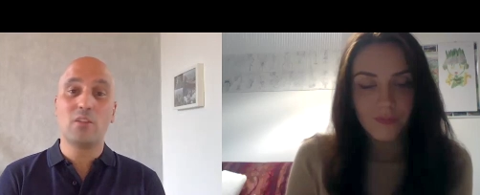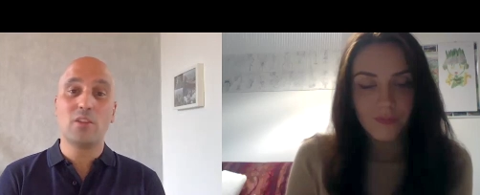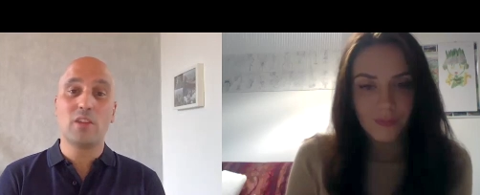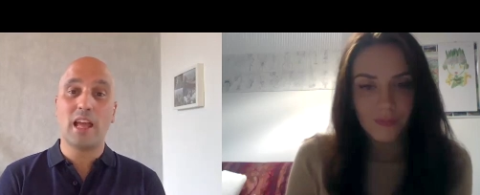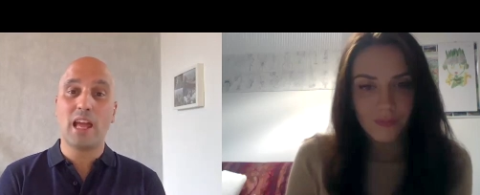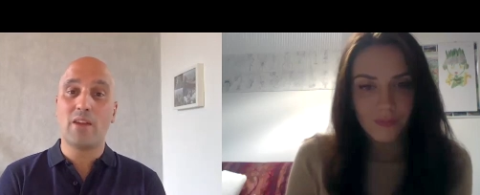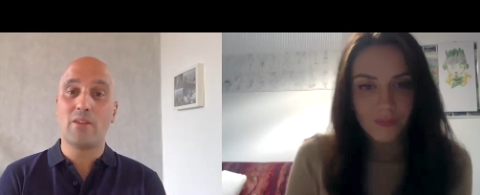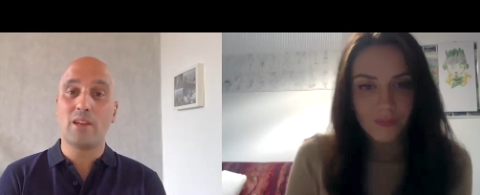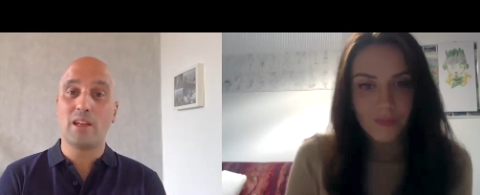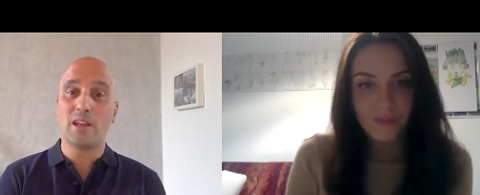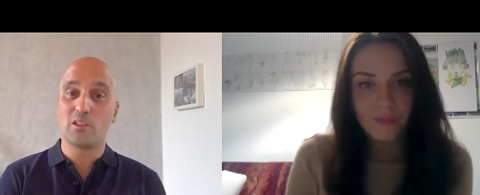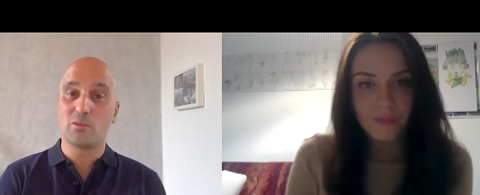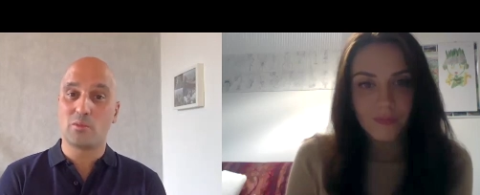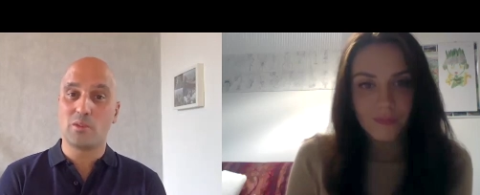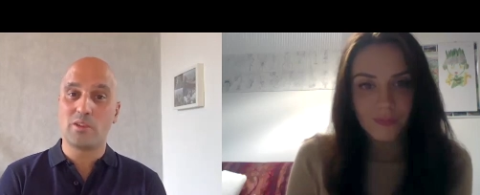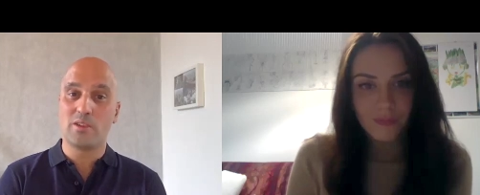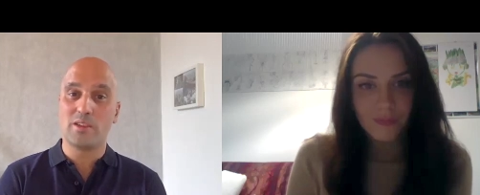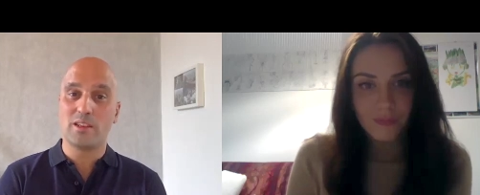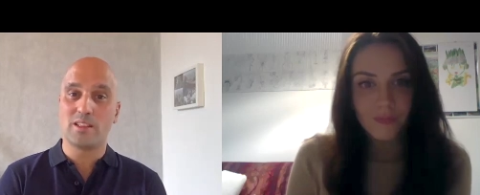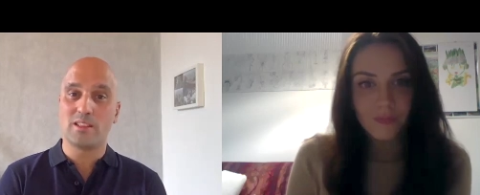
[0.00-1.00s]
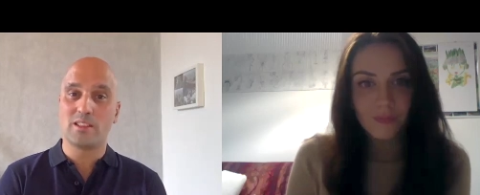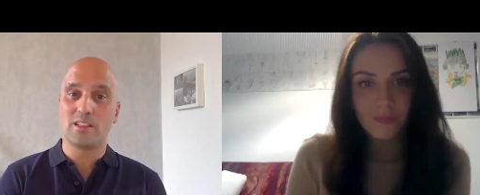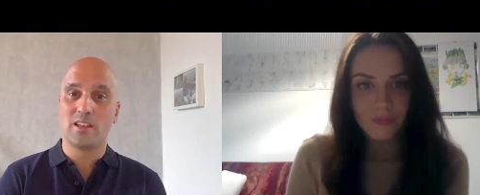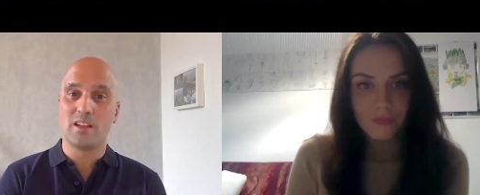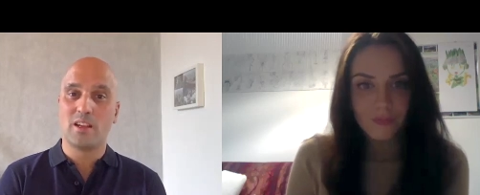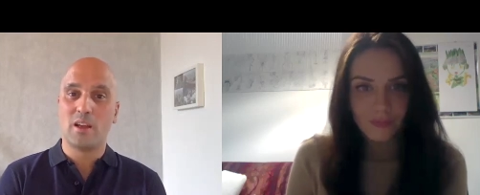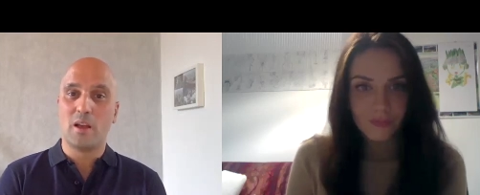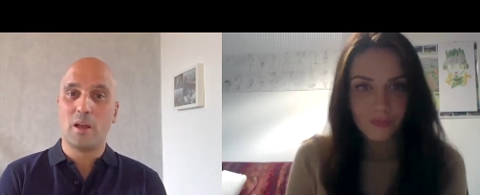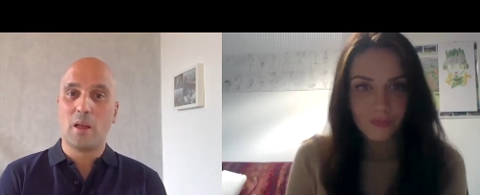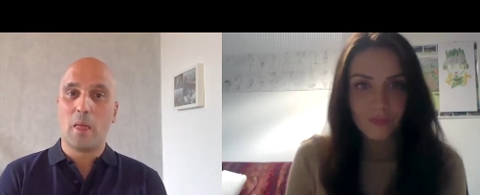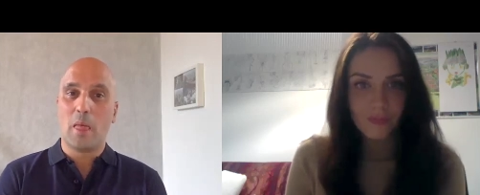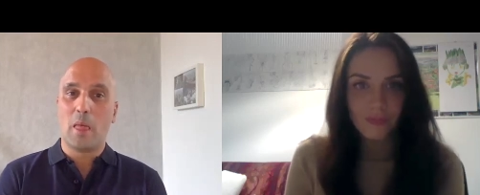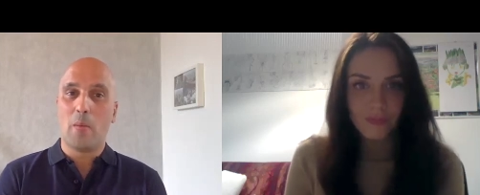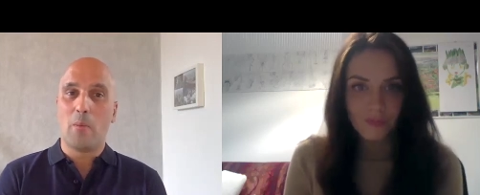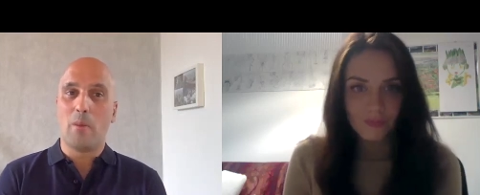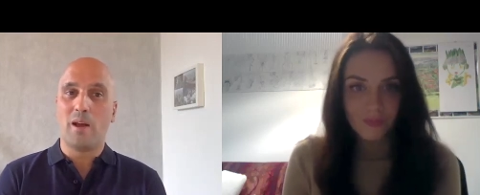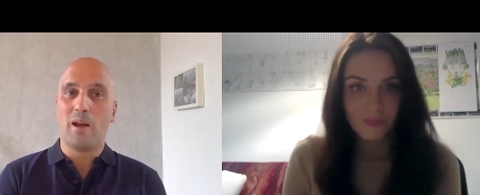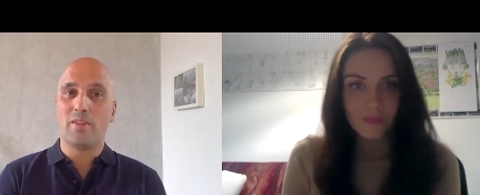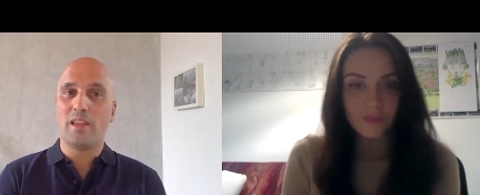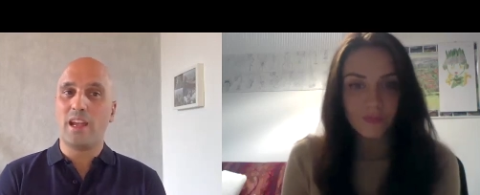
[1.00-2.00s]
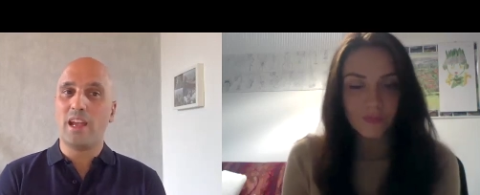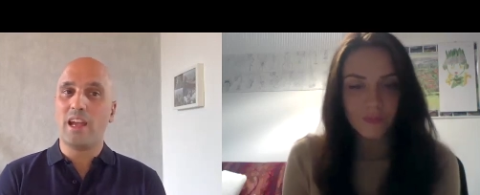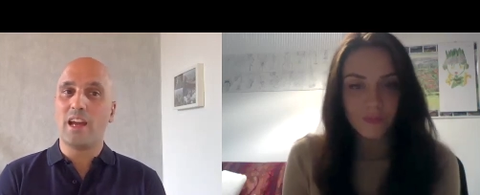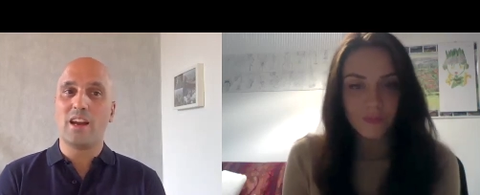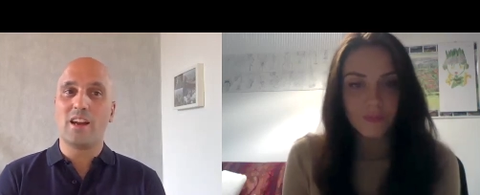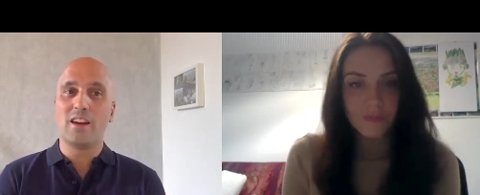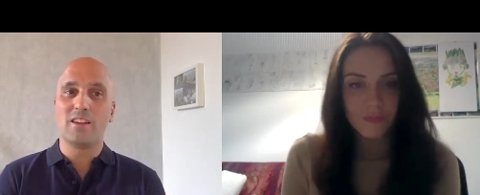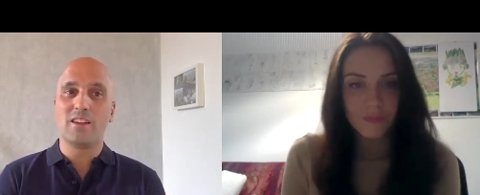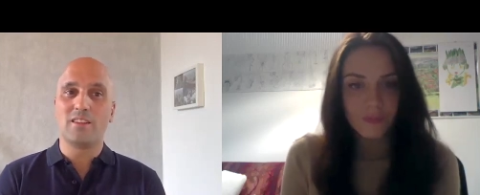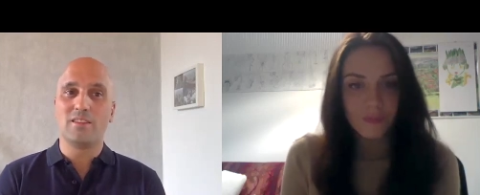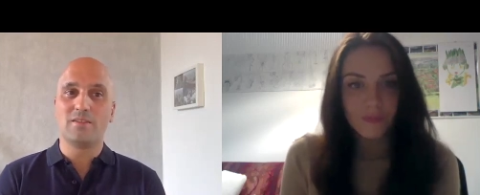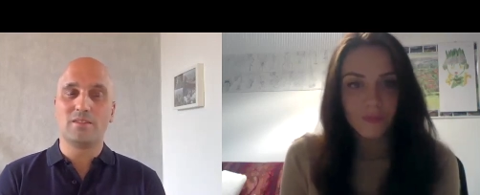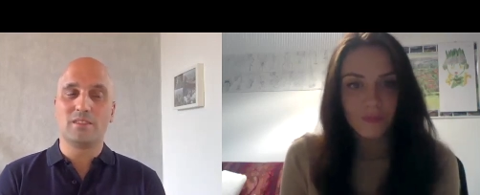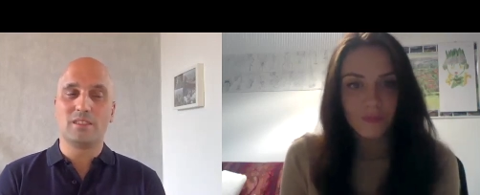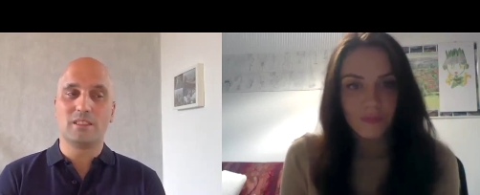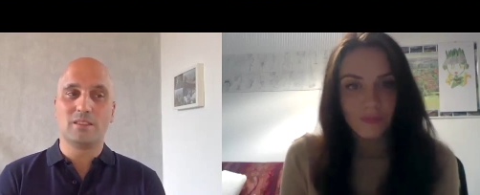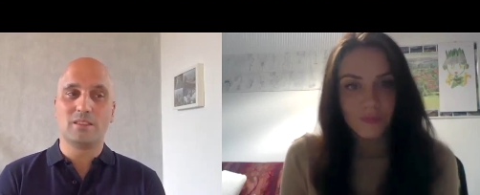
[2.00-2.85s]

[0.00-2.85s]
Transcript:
Speaker 1: have experience, but they are